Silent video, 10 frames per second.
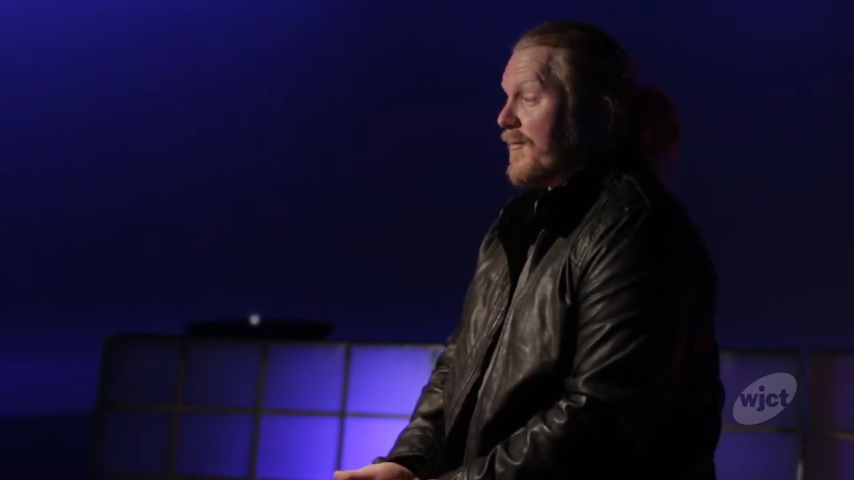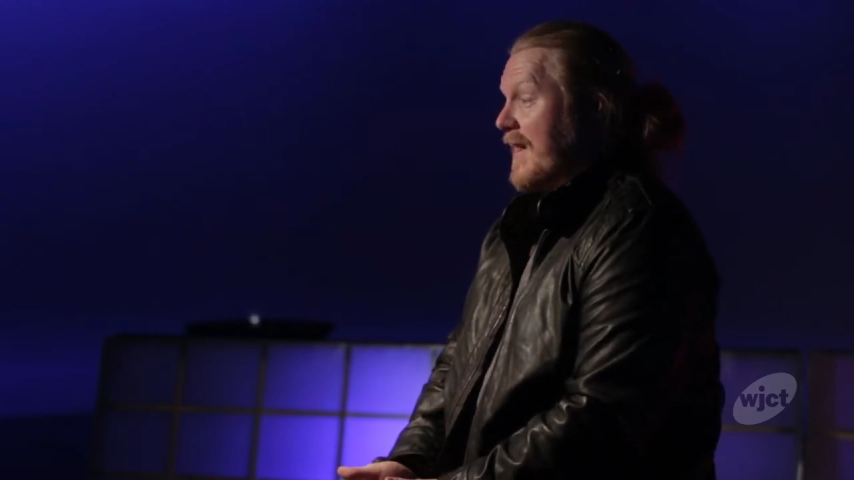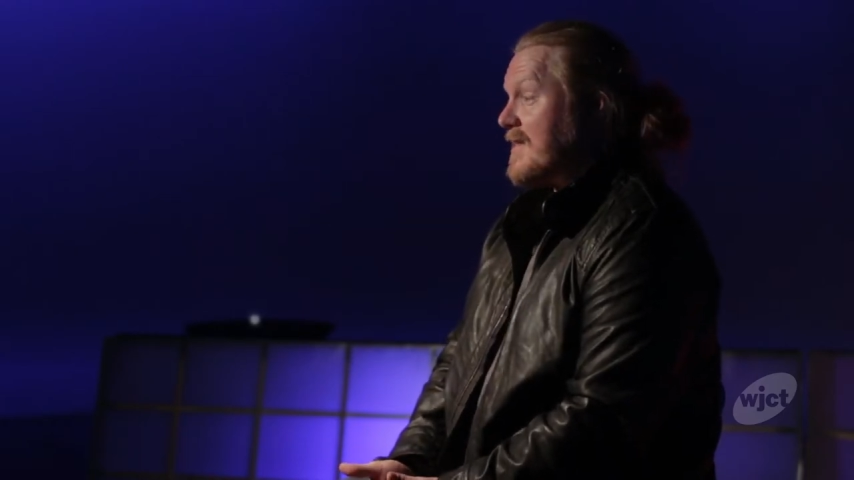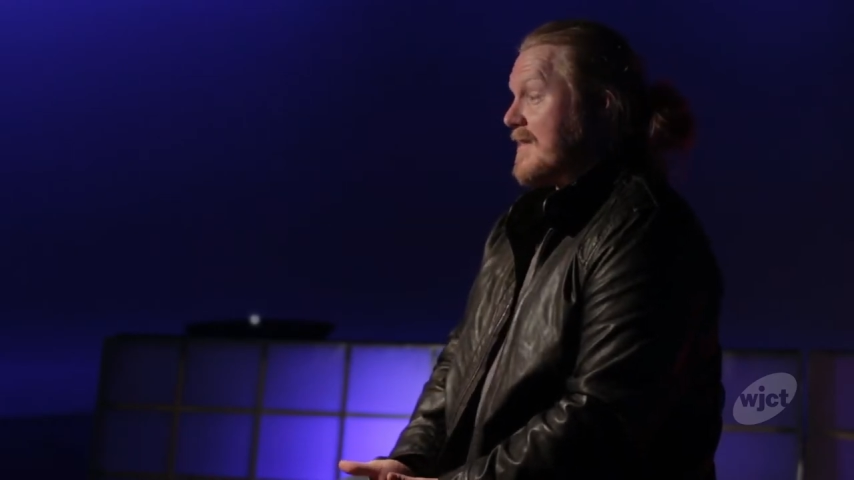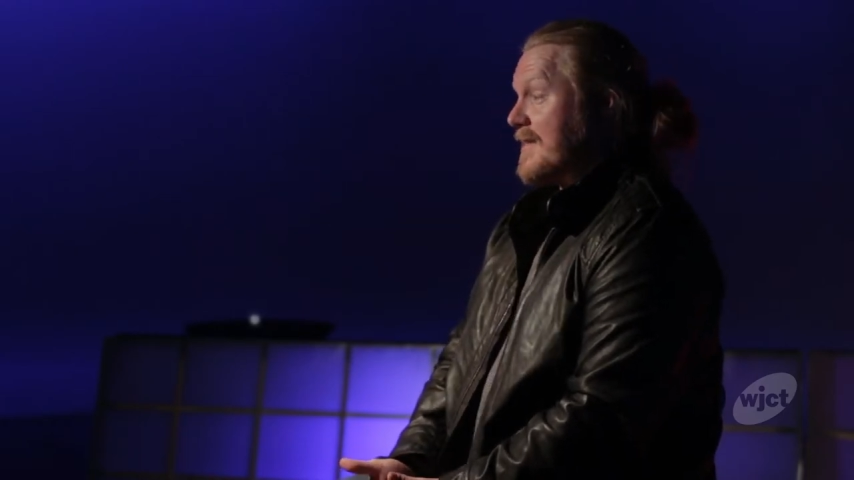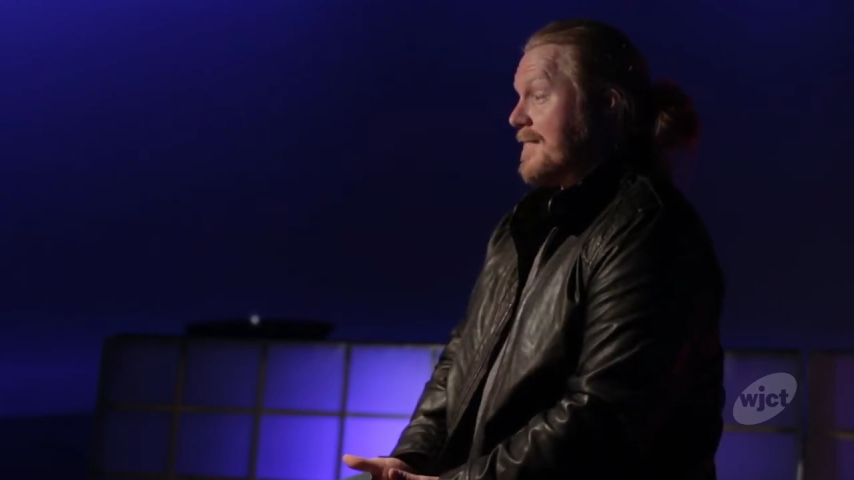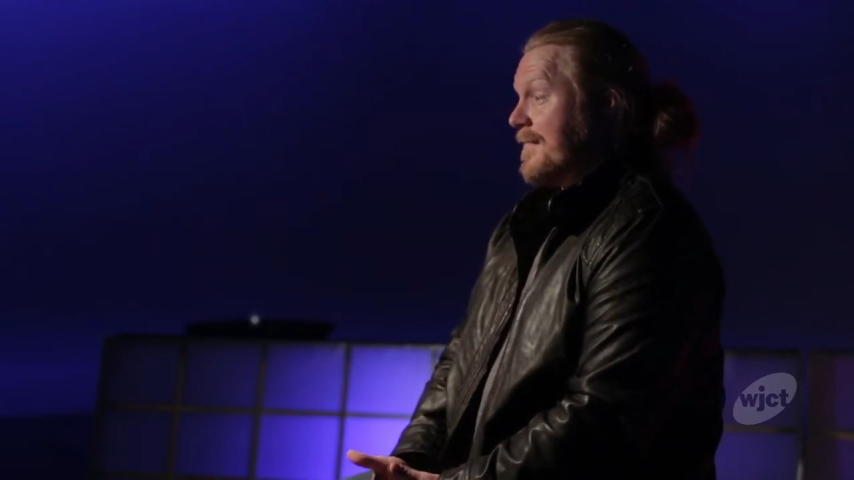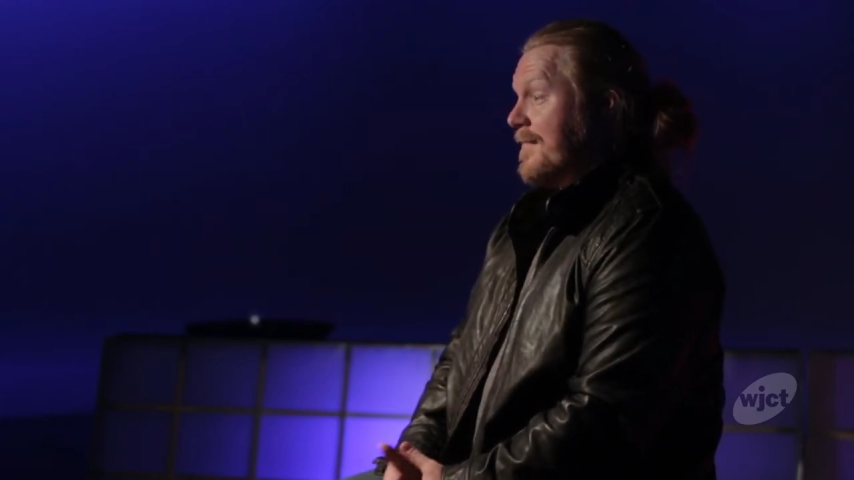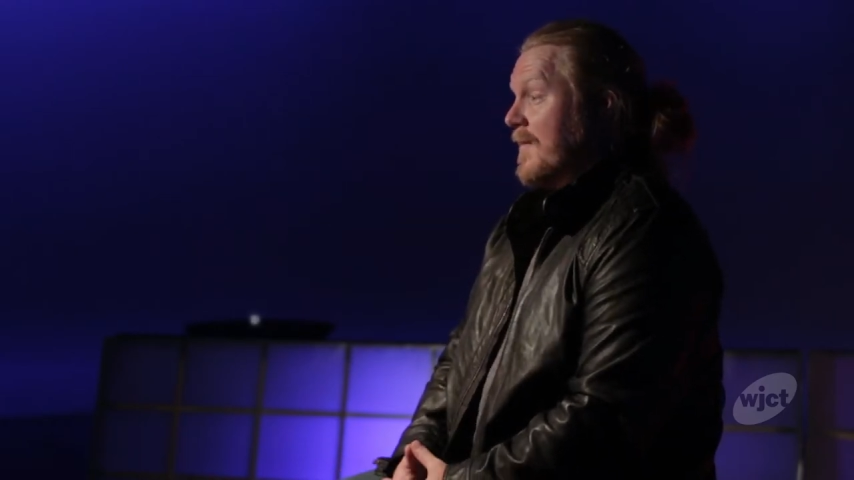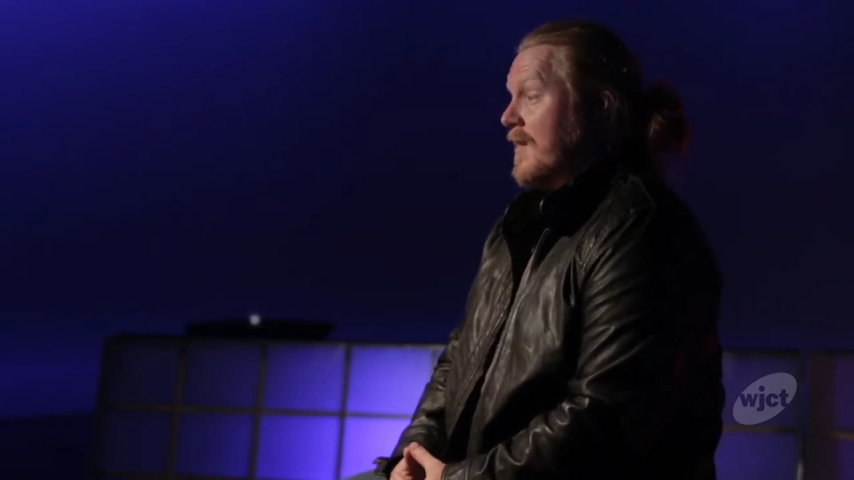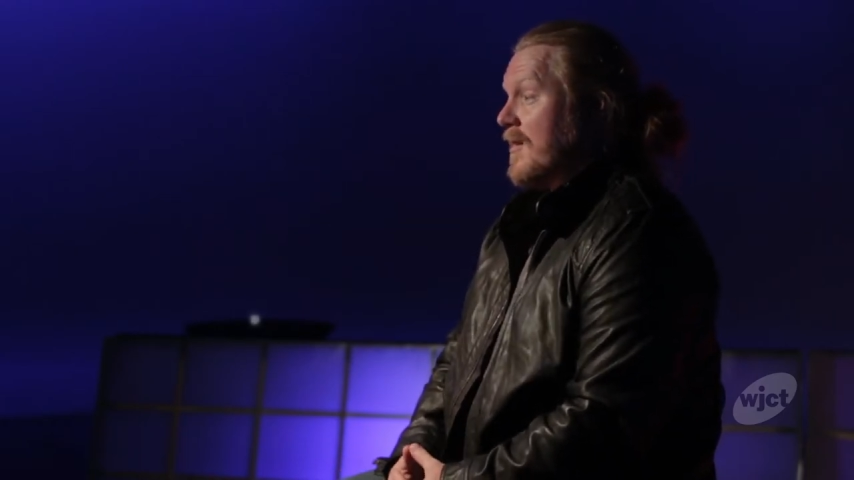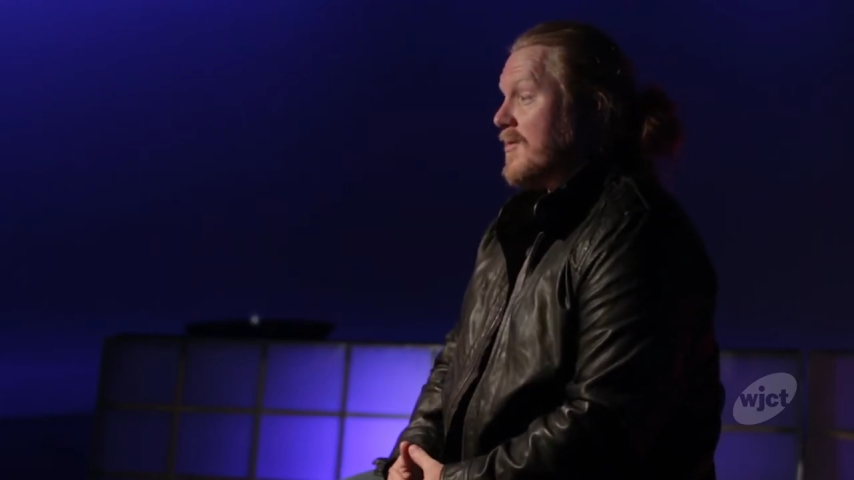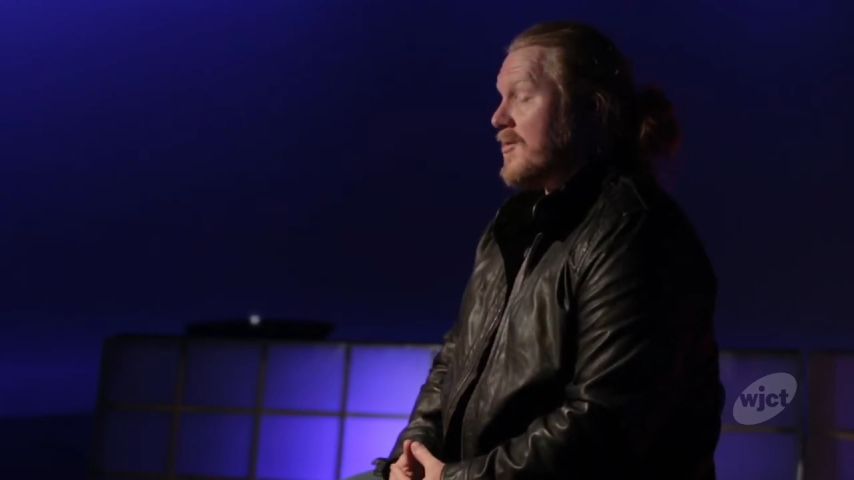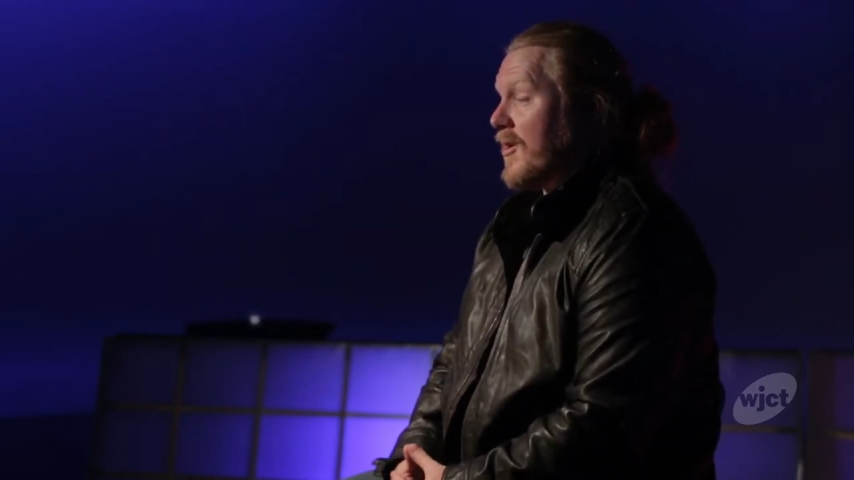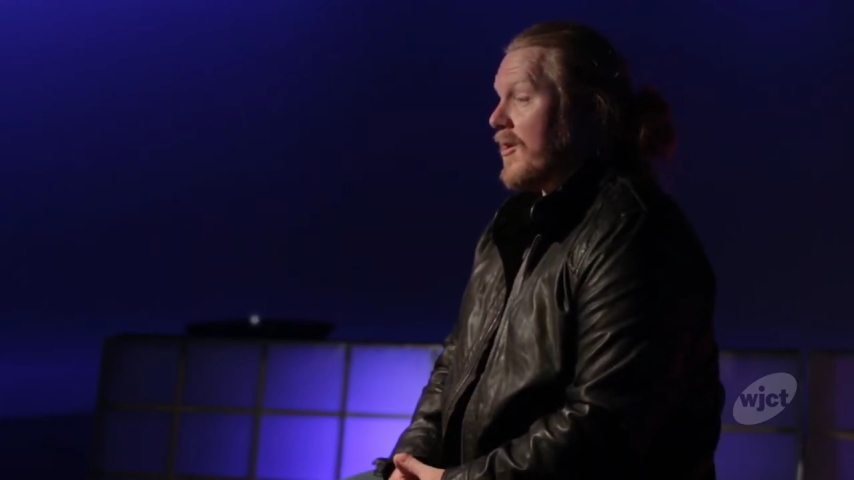faces.
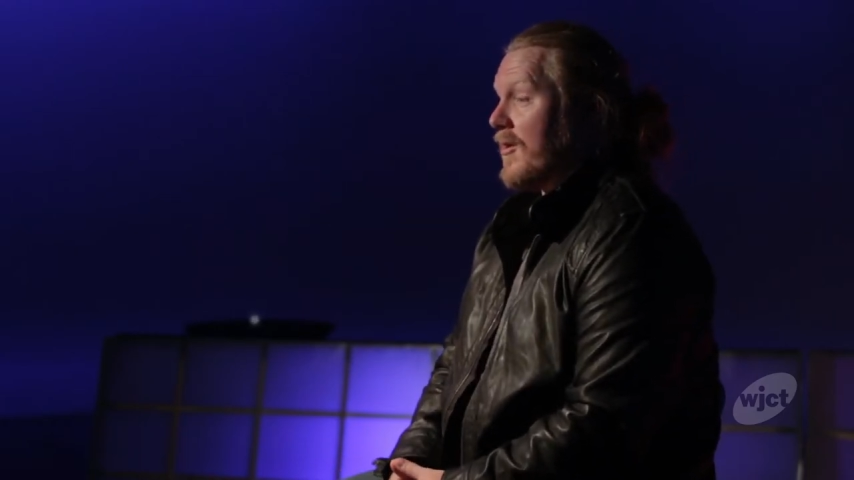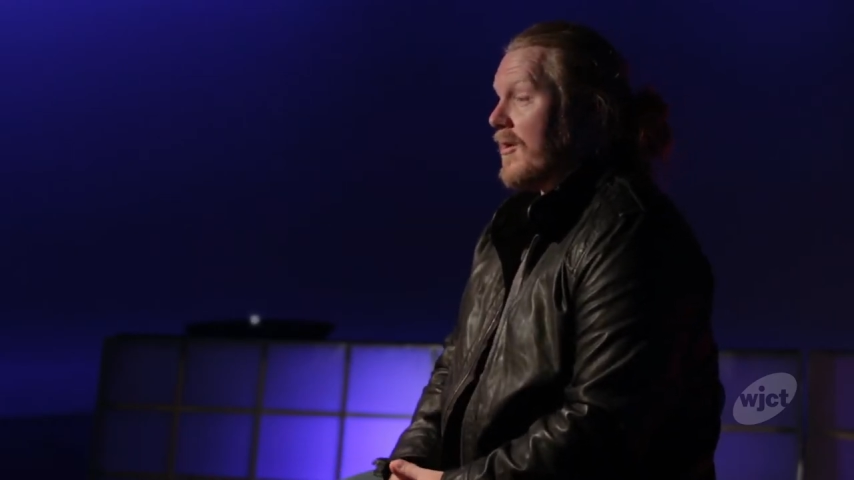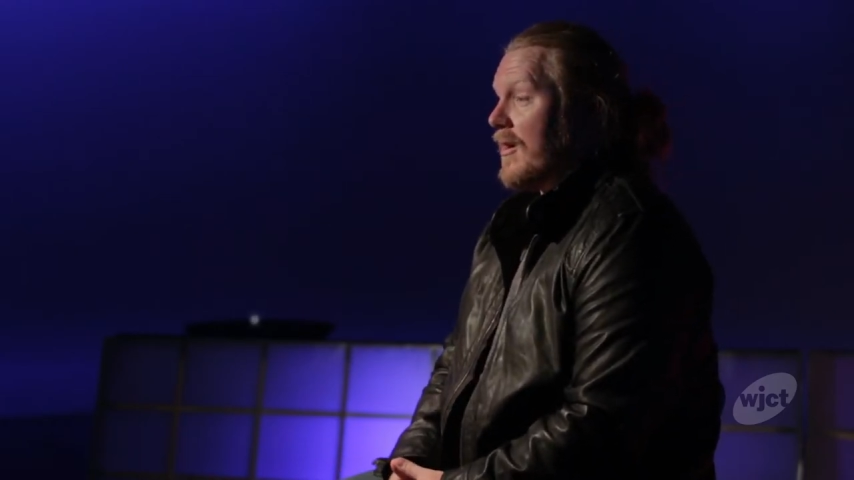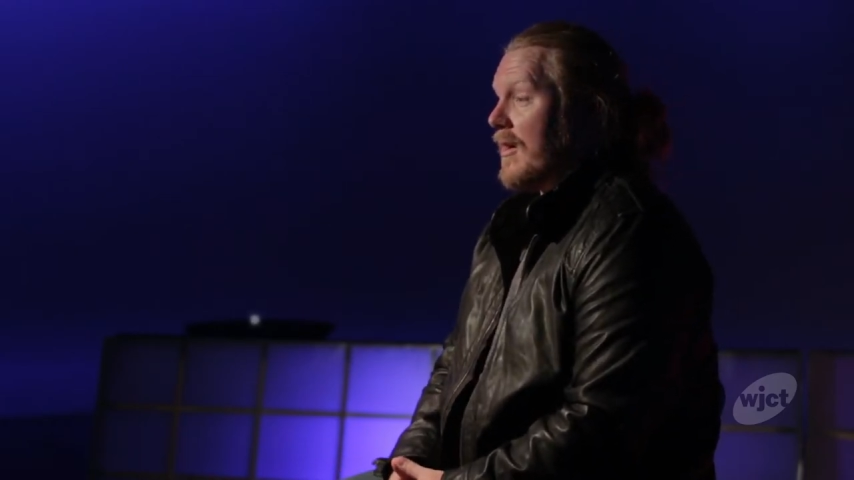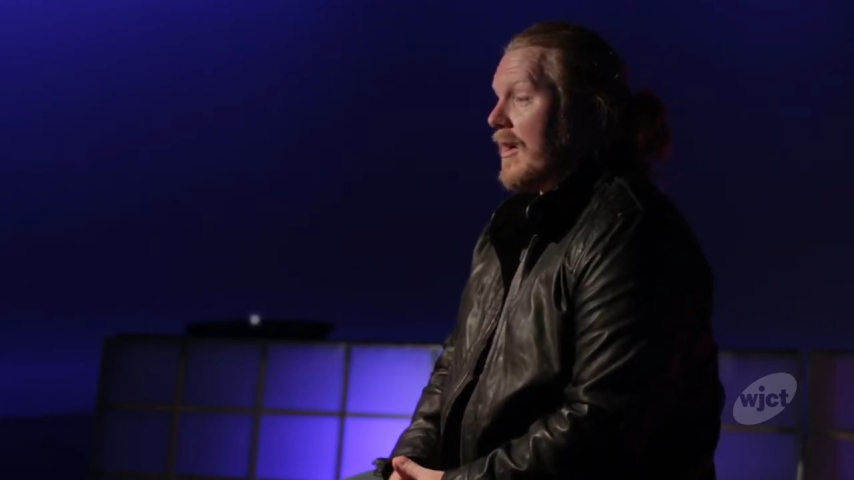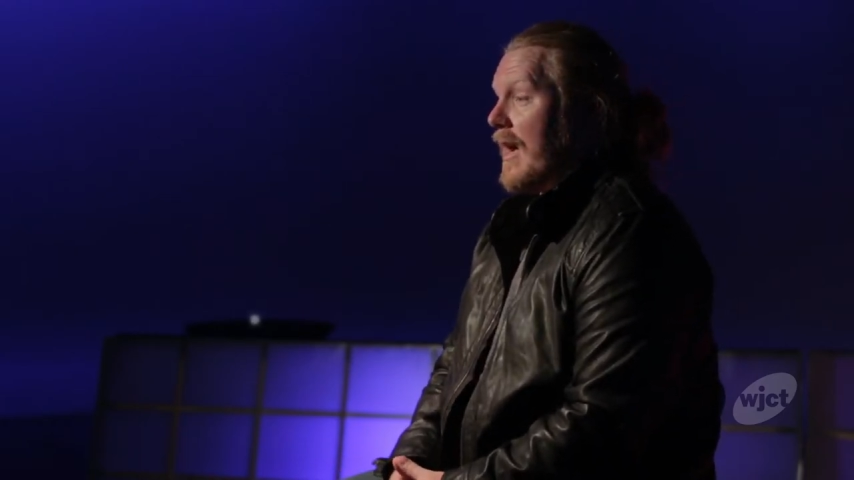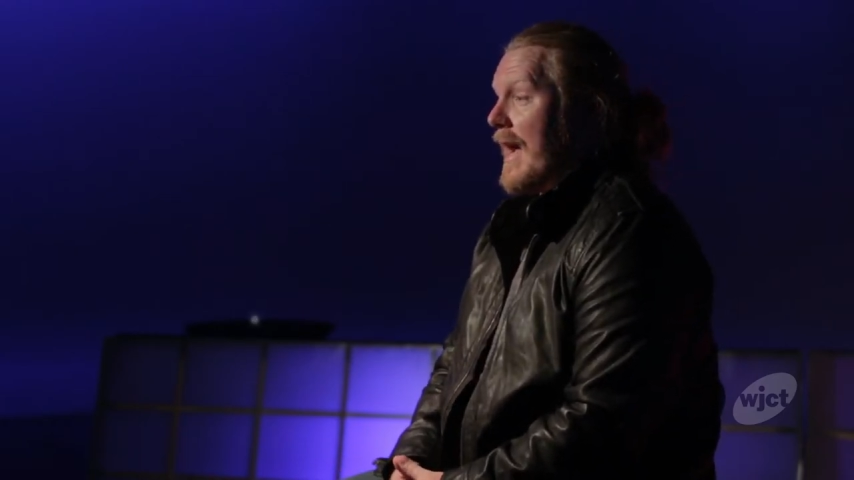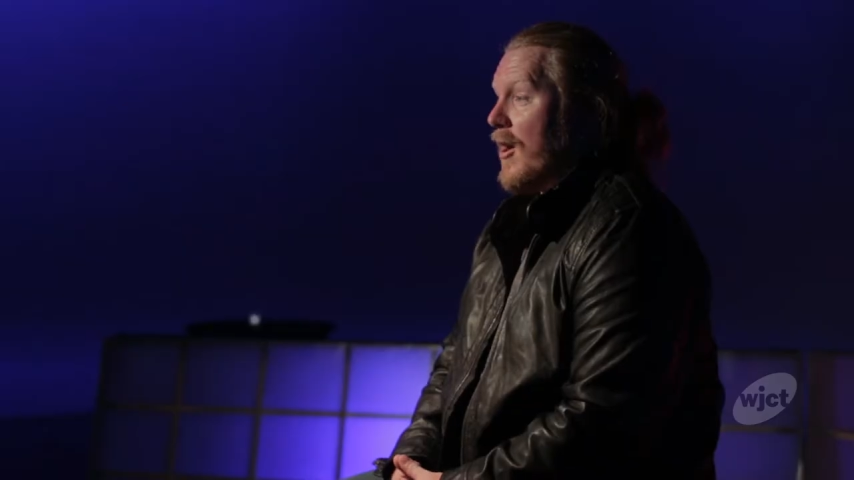So I